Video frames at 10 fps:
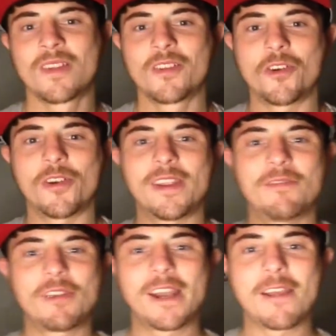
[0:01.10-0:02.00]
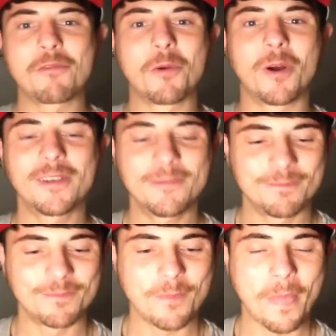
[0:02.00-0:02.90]
Good evening everyone.
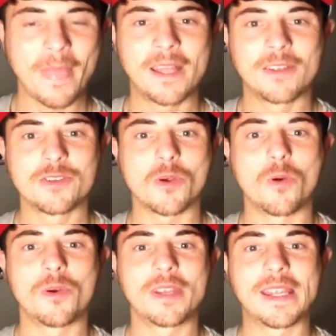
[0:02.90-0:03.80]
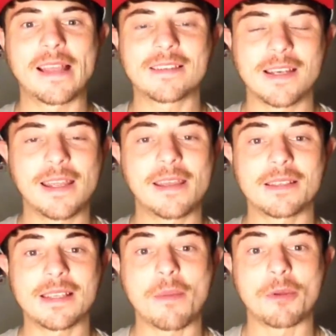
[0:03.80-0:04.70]
So here's the
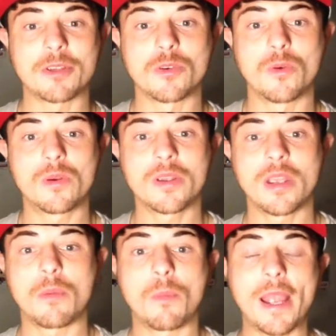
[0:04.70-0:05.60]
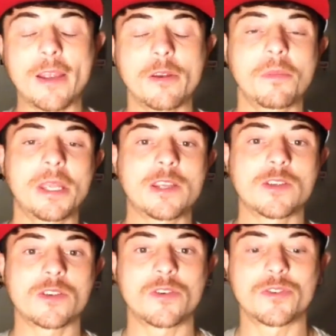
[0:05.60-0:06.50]
latest episode and we're going to be
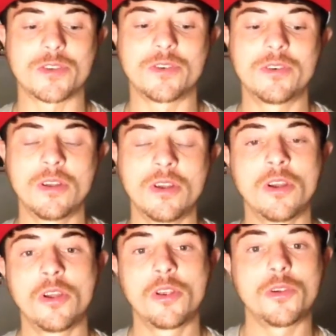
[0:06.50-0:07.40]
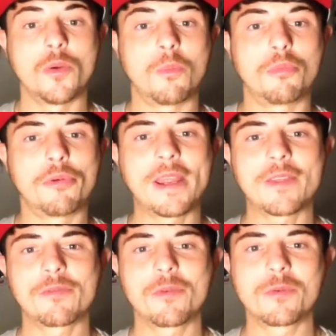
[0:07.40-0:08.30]
discussing your
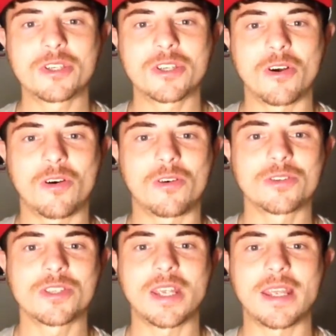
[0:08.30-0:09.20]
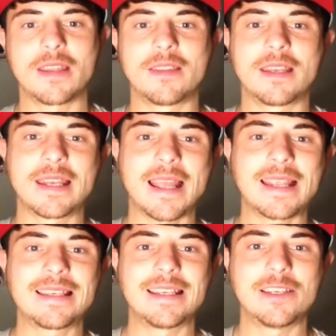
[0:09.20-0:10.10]
breakthrough stars in the
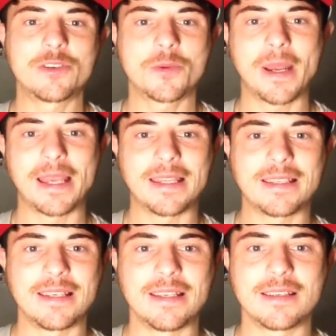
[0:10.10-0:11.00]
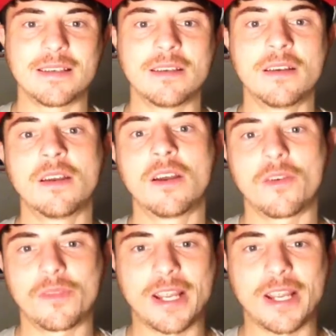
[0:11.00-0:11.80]
1920 season of the